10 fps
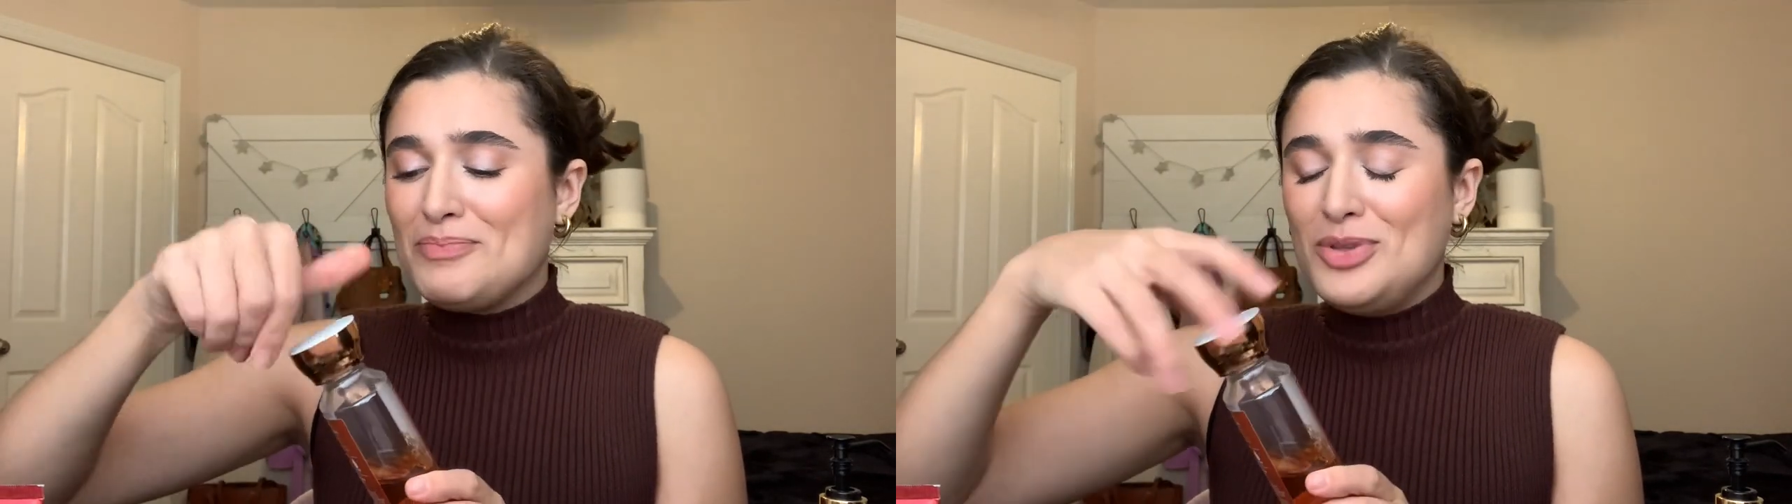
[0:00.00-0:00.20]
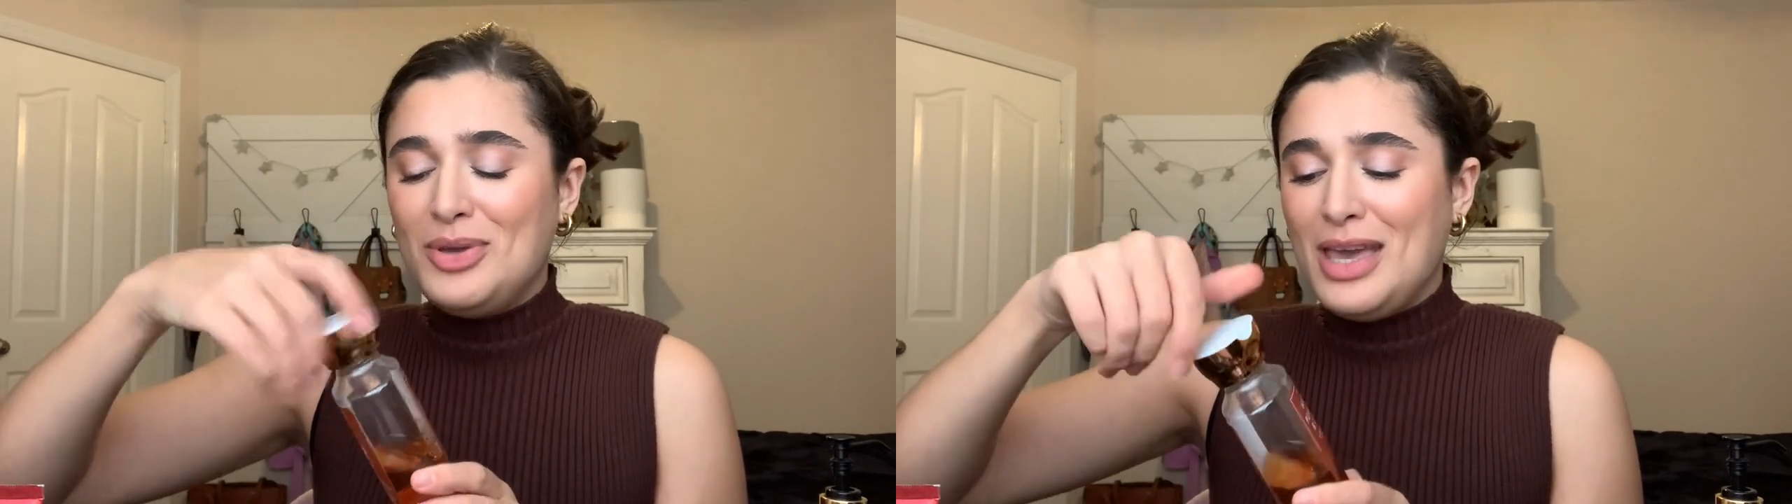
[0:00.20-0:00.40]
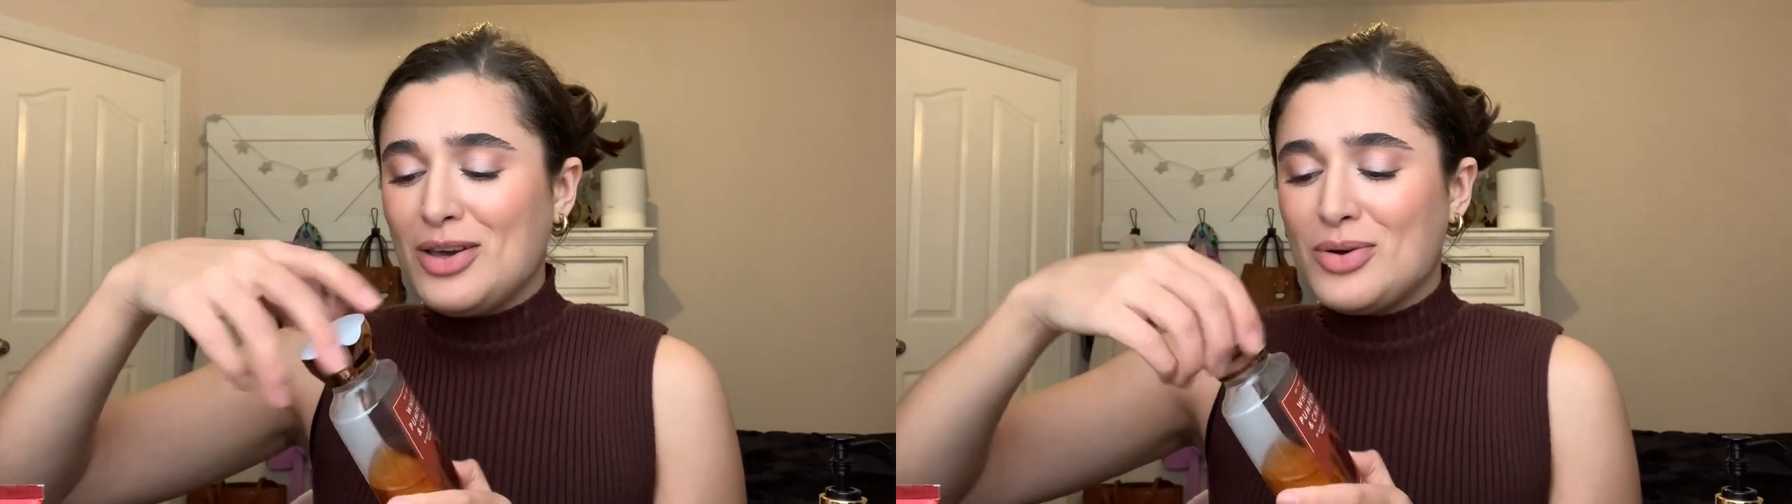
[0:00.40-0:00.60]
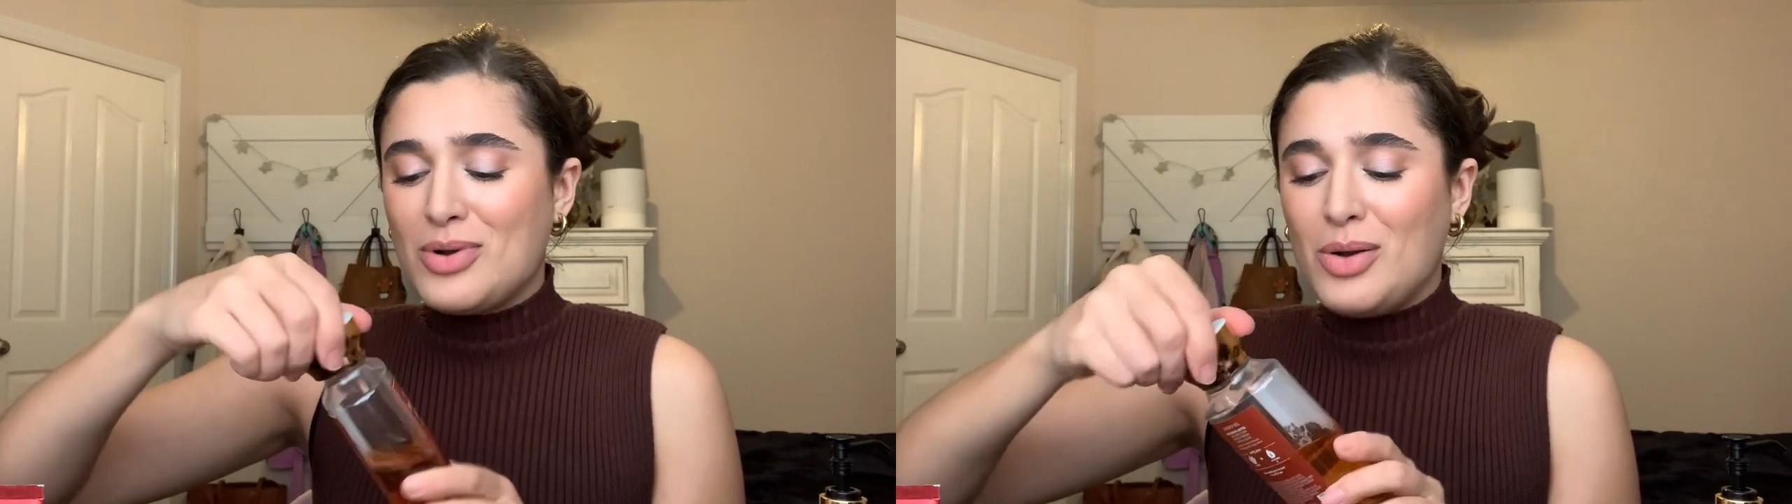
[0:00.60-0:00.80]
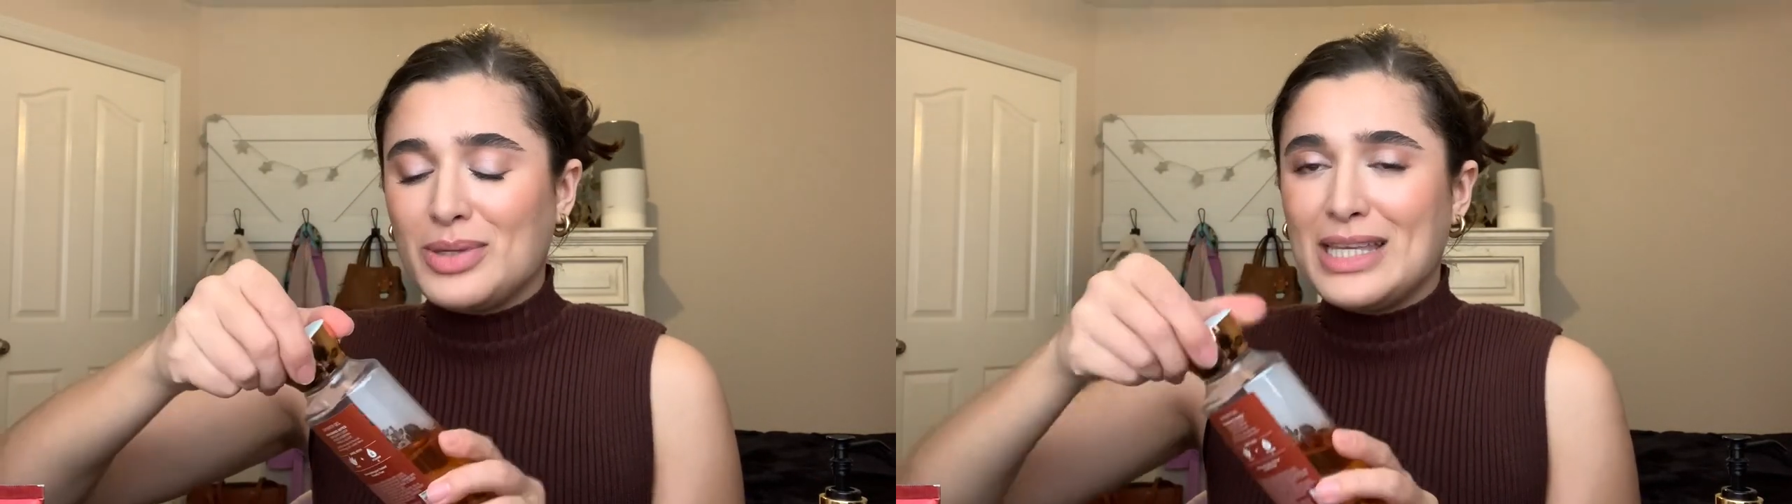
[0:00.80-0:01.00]
You can't go
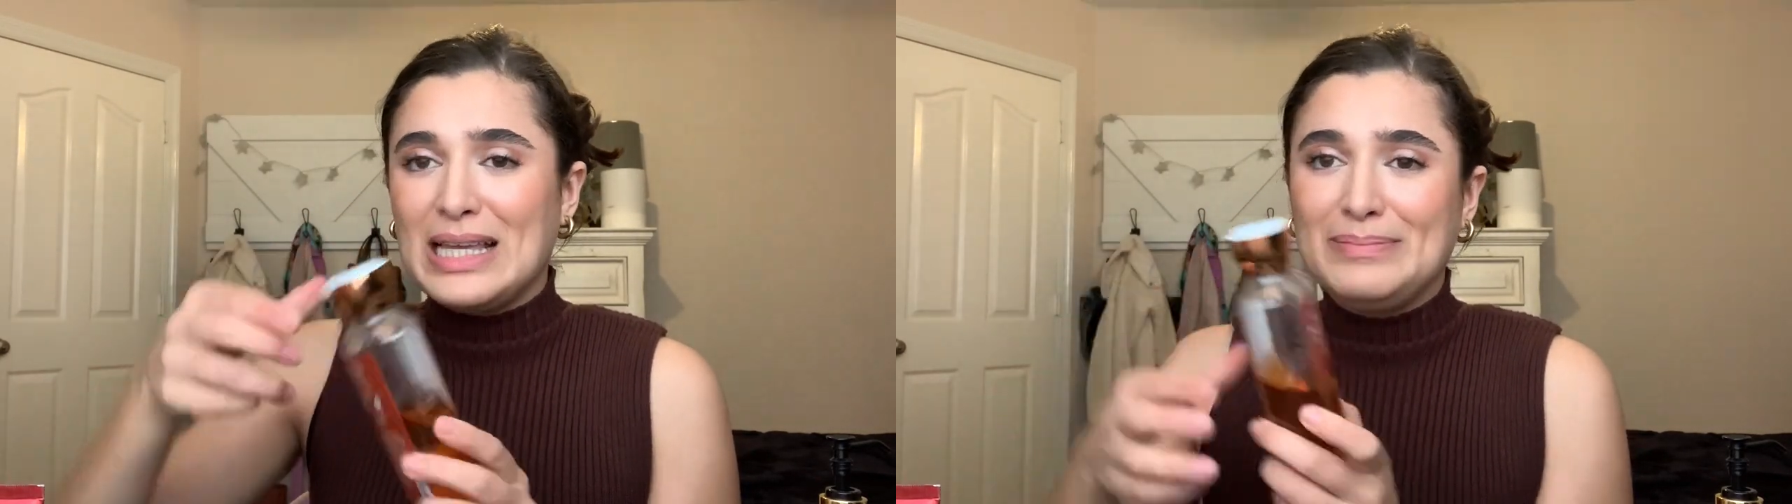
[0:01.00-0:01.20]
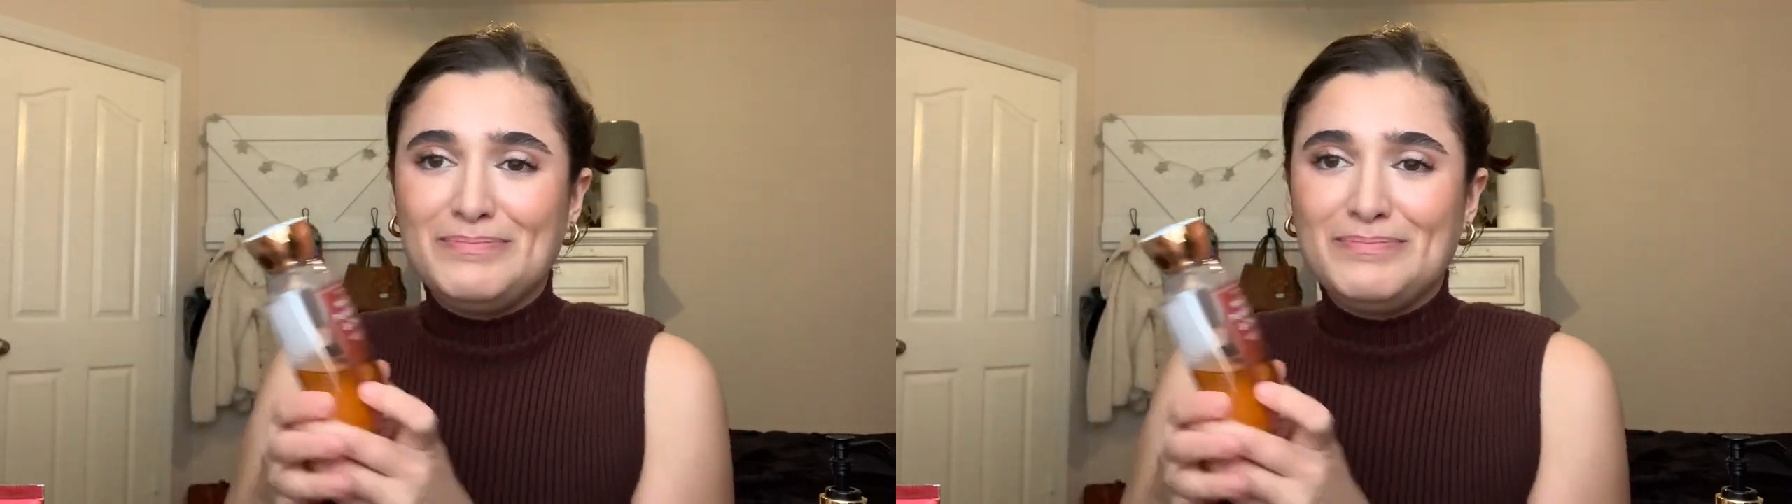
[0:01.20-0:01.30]
wrong with it.